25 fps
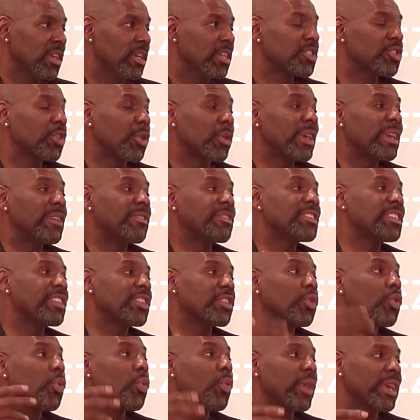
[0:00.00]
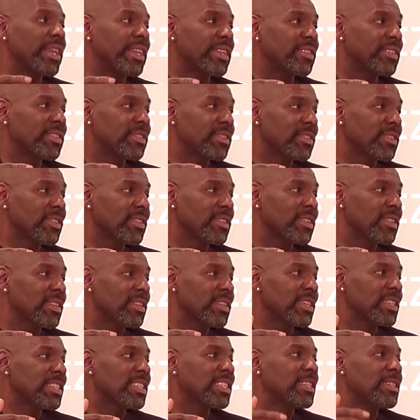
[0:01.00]
So if she quits,
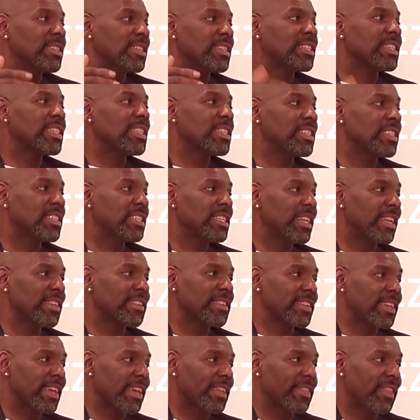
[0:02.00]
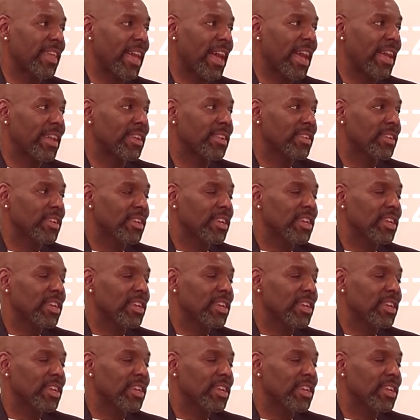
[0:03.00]
she doesn't get that. Yeah.